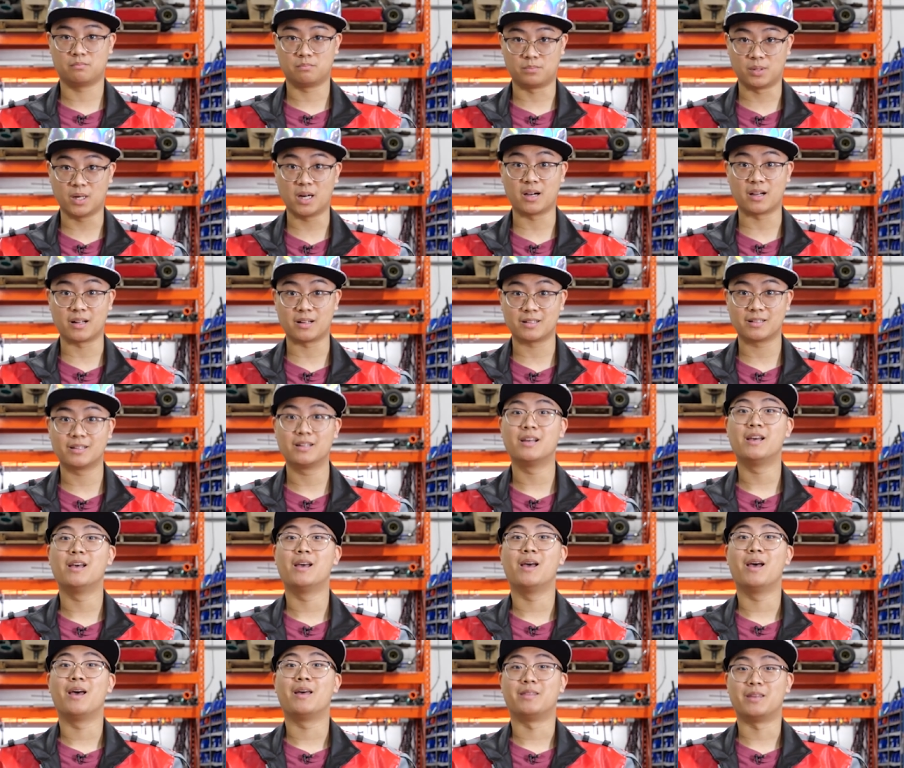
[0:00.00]
But
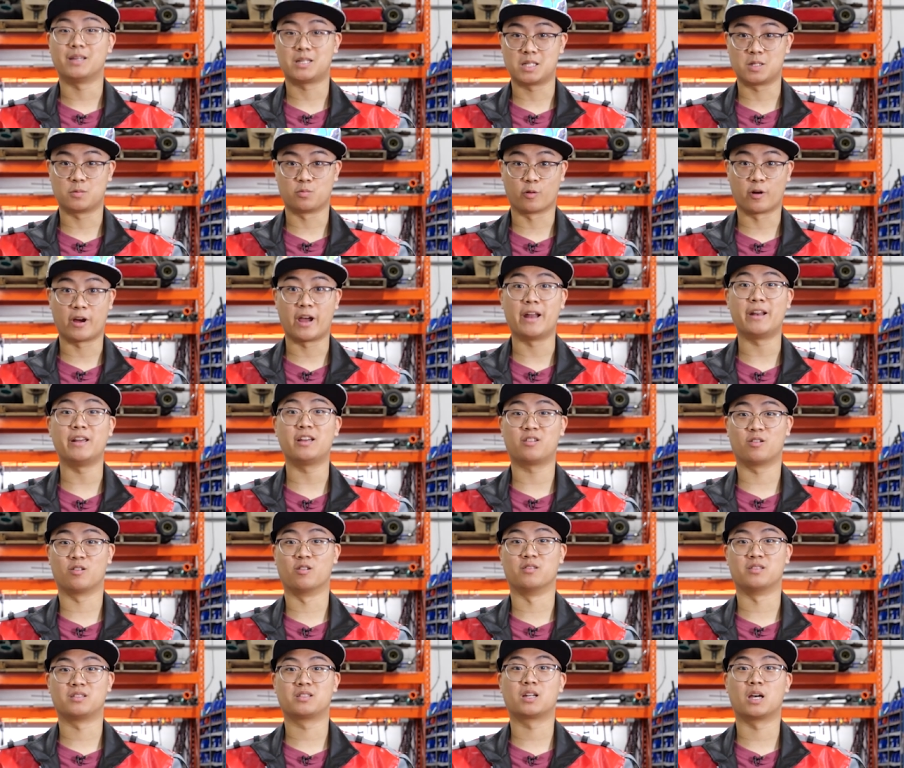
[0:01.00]
this is where eddy
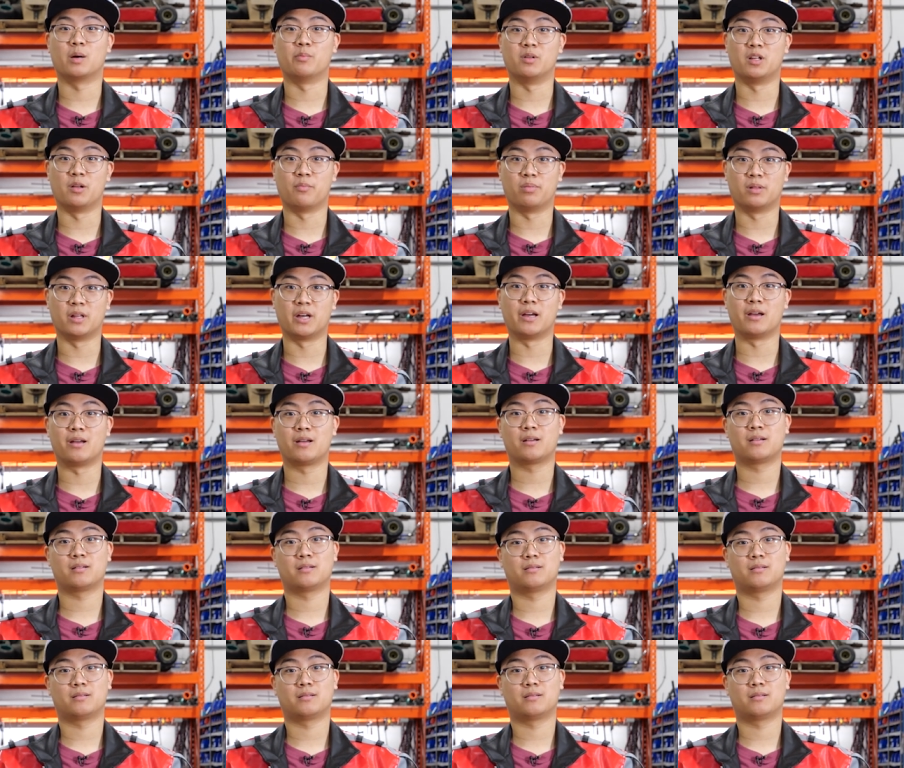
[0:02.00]
currents come into play.